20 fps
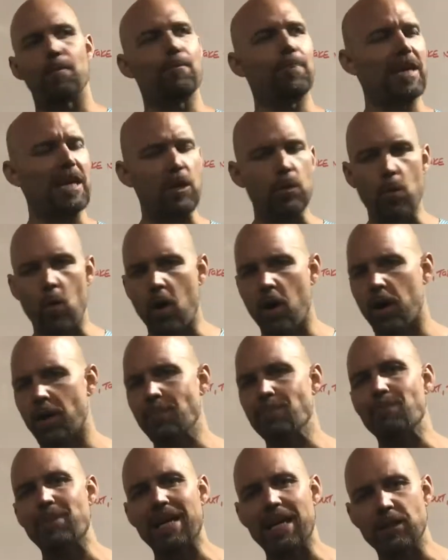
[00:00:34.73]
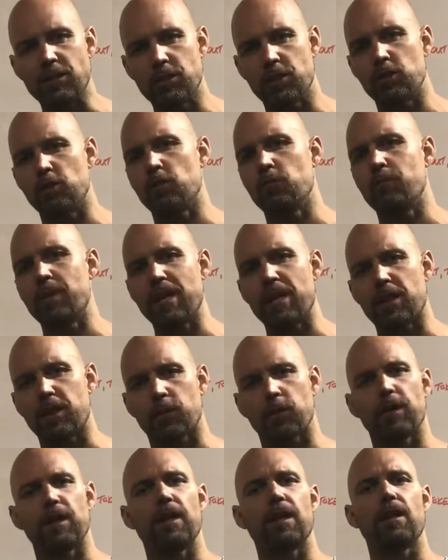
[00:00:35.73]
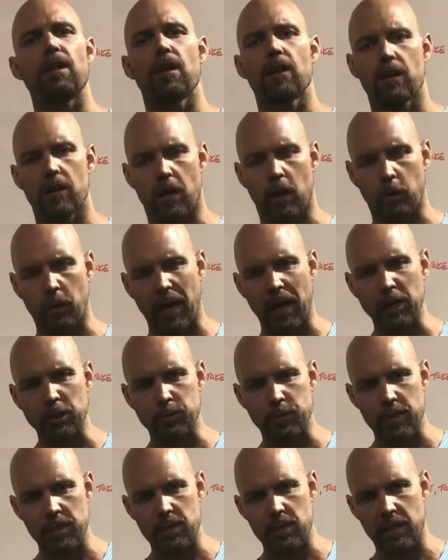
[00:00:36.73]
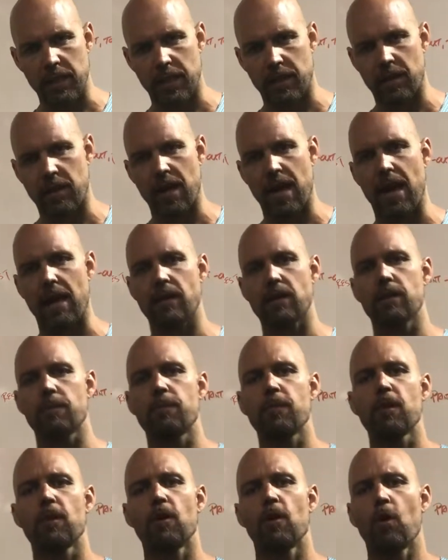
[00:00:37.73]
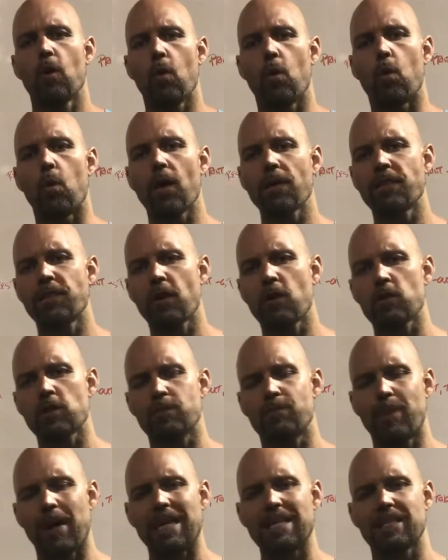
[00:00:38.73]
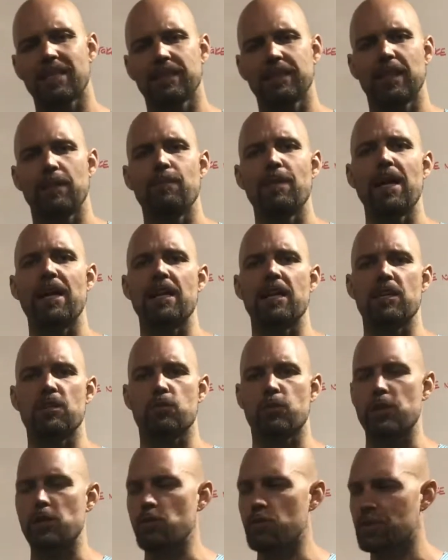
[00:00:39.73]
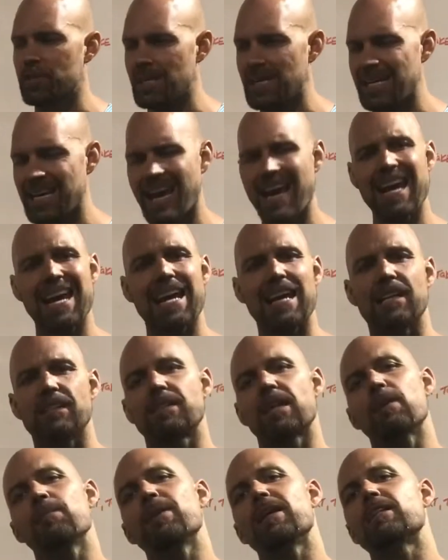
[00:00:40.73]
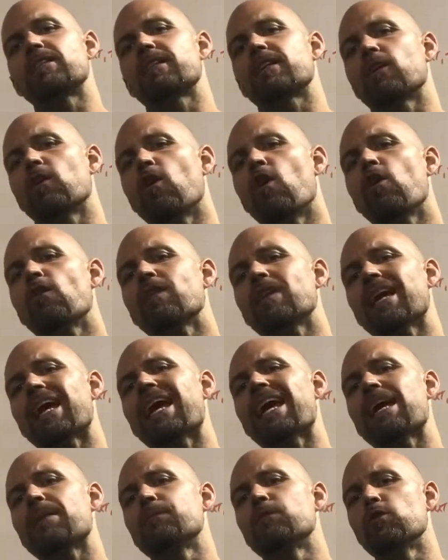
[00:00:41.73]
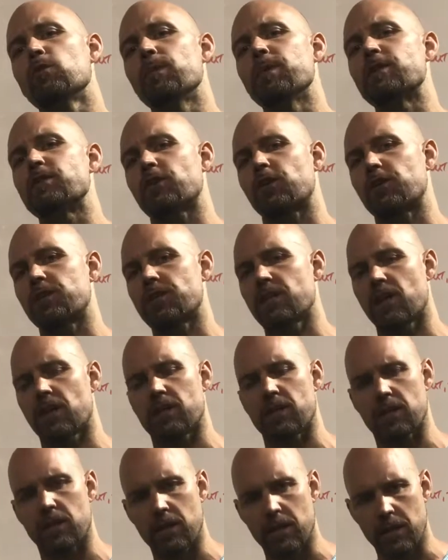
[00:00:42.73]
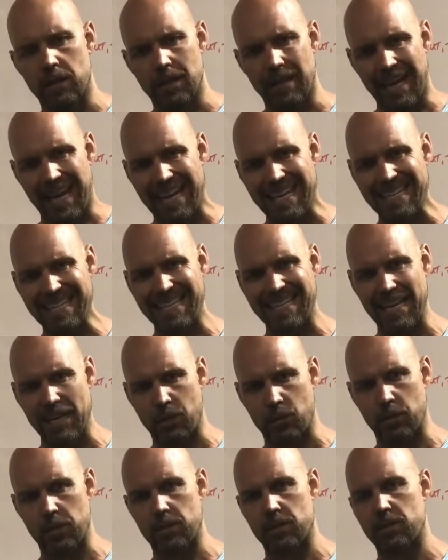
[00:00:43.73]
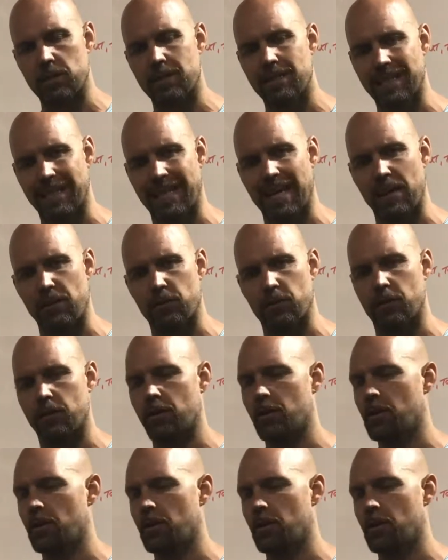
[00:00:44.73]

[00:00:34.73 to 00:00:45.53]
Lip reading: B1, B2, B3, arrangements like that. What those basically mean is when you see A's, that means that all the A movements are done in sequence together.